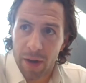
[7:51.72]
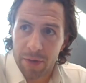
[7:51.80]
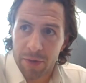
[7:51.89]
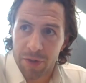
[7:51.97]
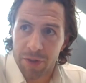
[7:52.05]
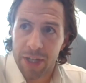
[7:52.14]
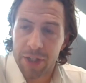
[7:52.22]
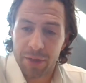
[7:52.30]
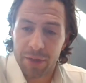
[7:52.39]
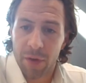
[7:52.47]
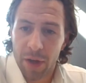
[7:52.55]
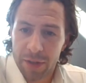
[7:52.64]

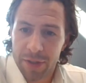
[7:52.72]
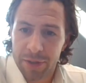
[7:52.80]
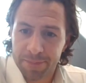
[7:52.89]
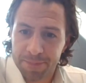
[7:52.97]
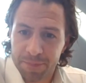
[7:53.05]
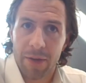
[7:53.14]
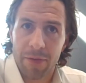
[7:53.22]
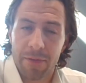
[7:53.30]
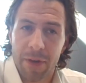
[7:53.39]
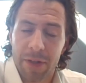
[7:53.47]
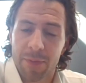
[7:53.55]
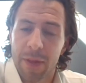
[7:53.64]
strategic first. Every
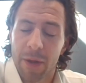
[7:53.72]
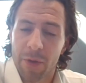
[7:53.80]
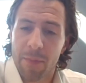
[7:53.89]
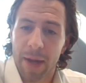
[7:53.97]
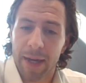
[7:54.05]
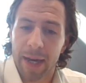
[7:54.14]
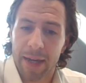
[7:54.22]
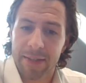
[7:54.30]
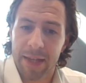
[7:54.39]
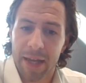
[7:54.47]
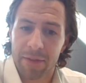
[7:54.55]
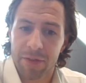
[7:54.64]
investment that we make has
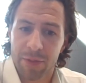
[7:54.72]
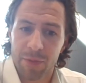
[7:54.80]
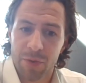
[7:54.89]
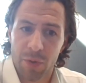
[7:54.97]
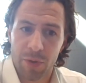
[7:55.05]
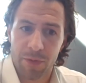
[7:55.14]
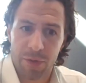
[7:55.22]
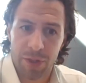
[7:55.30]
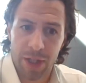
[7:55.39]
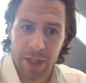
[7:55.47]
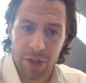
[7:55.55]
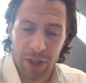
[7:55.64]
to have some sort of
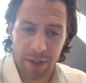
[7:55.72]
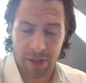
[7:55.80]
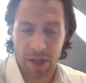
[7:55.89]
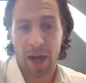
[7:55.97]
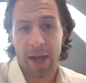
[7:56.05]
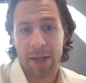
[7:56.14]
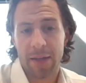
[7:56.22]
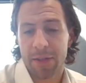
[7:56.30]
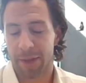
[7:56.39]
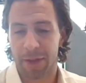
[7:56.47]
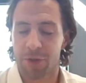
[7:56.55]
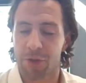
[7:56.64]
strategic tie-in
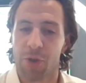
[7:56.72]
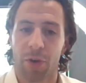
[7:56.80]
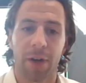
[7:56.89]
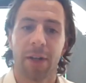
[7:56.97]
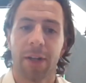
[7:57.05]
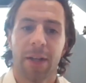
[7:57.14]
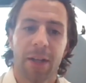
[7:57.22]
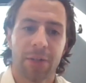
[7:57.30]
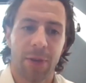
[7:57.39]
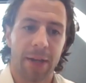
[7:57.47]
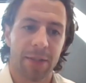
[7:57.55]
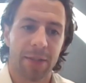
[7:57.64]
to the insurer.
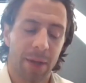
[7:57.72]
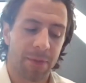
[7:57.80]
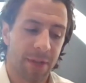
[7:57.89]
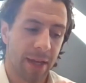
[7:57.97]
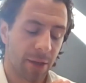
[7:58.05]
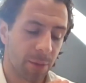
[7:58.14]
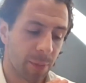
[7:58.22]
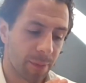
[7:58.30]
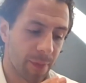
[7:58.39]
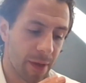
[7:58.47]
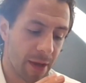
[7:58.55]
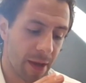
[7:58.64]
So it has to be able to help
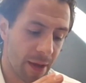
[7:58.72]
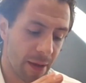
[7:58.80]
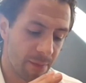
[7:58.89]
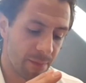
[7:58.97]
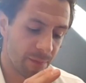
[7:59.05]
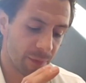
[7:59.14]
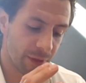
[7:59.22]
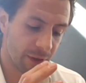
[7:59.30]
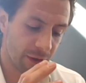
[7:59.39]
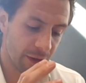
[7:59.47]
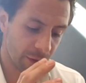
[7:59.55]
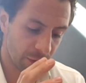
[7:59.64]

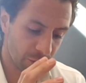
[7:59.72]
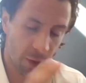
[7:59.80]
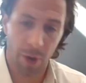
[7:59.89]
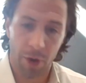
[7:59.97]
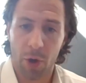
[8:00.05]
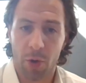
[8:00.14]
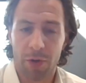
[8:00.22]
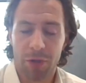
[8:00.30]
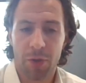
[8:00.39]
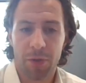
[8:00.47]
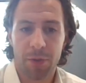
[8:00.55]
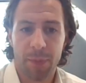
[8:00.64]
grow our core
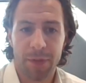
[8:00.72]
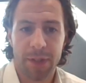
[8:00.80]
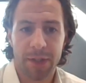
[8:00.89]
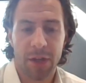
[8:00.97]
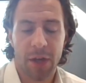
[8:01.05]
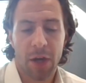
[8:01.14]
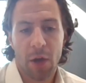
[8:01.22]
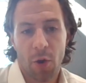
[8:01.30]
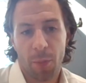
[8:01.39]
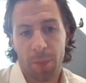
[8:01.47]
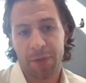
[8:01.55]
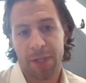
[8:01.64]
insurance business,
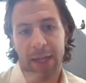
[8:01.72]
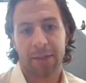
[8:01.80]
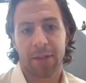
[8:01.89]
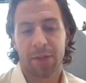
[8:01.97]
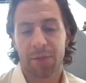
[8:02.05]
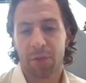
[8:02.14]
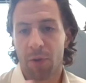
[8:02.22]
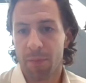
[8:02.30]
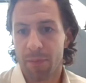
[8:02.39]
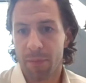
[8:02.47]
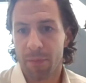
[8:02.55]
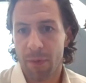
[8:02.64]
or protect us
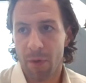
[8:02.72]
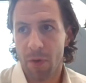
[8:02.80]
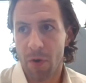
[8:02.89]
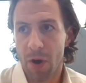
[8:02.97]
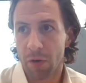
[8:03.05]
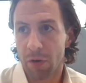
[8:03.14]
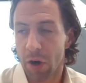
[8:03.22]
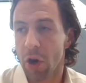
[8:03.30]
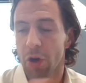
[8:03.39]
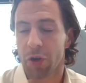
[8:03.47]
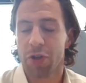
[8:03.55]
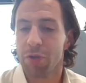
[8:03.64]
from or
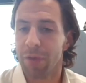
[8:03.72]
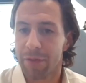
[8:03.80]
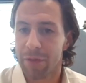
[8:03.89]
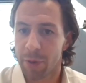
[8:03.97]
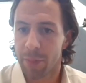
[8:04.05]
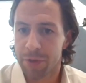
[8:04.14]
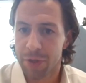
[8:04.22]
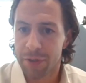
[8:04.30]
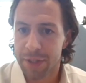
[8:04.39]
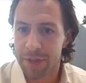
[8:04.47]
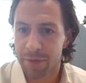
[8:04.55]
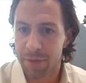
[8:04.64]
unlock new revenue
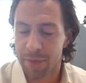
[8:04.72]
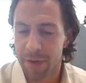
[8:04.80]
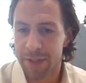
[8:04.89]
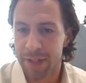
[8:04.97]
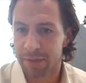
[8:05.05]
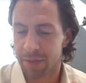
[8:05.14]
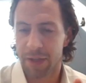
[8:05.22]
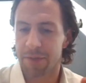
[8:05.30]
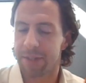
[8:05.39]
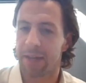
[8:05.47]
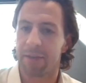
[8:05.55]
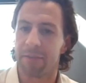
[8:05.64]
opportunities from investing
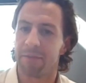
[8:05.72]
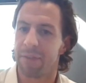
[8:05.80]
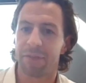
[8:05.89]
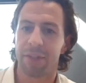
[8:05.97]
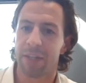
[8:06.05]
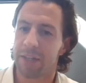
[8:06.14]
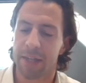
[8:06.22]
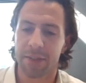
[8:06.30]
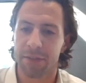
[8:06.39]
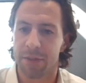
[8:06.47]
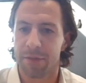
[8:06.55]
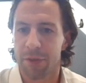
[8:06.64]
10, 15
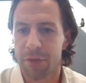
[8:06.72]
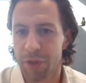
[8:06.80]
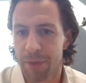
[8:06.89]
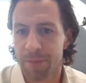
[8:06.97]
years into the future.